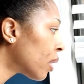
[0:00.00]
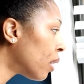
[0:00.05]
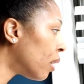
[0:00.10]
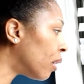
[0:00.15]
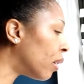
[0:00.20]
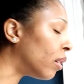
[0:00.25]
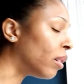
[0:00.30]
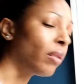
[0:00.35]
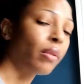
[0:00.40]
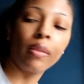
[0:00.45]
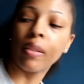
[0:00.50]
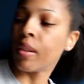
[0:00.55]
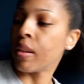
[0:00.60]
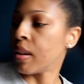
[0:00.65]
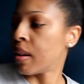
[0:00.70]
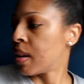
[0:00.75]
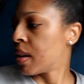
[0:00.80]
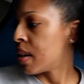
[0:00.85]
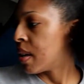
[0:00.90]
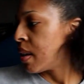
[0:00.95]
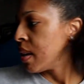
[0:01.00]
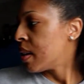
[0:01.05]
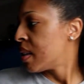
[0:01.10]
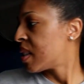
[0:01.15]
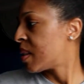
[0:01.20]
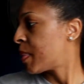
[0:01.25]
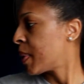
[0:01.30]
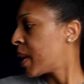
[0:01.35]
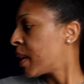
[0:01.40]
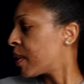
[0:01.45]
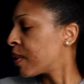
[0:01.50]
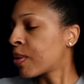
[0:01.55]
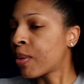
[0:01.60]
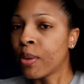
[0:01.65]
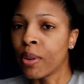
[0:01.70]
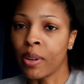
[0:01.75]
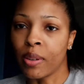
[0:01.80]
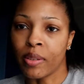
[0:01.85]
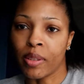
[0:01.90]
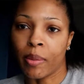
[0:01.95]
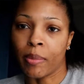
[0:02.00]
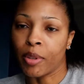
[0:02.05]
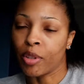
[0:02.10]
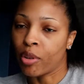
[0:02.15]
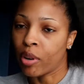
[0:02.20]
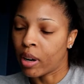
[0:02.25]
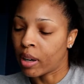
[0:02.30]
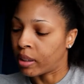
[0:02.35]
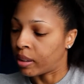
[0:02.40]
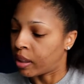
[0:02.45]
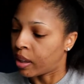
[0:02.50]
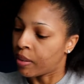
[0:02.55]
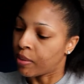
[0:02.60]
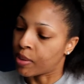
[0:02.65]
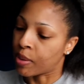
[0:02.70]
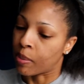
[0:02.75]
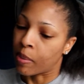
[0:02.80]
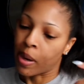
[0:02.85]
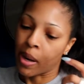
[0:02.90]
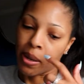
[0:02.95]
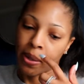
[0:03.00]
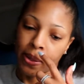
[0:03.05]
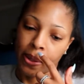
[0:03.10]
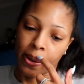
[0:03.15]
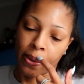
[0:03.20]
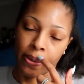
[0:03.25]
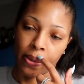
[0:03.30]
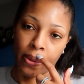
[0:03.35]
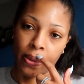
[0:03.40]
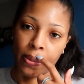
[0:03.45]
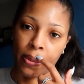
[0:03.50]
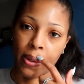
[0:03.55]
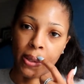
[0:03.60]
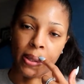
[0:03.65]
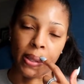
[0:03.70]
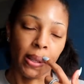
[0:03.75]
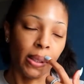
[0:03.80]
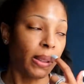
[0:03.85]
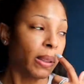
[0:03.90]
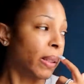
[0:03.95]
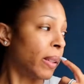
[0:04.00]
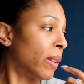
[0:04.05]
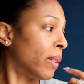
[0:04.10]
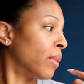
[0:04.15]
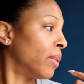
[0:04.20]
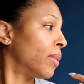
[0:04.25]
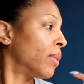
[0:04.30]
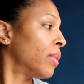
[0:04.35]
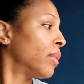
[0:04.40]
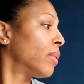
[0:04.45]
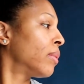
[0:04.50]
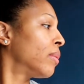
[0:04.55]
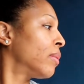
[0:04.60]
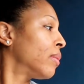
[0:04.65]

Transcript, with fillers: oh speaking of squirrels i've been trying to leave some nuts out for the ones that live